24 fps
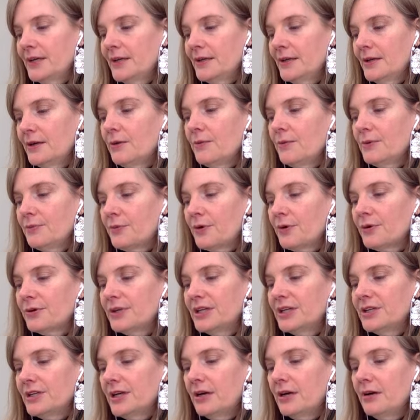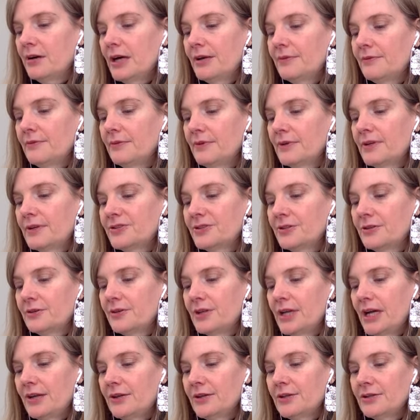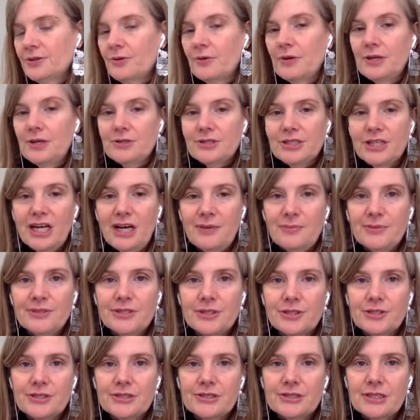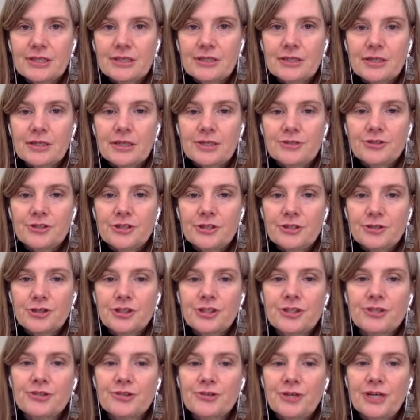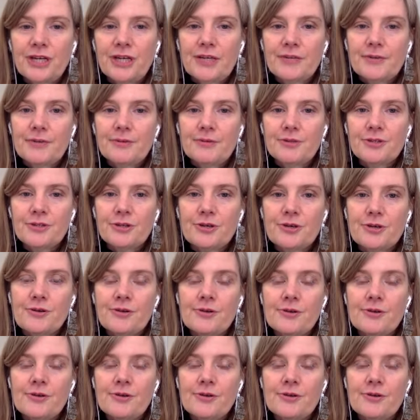more detail, I'd consider that the squares, the oppositions, and the conjunctions, right? The return.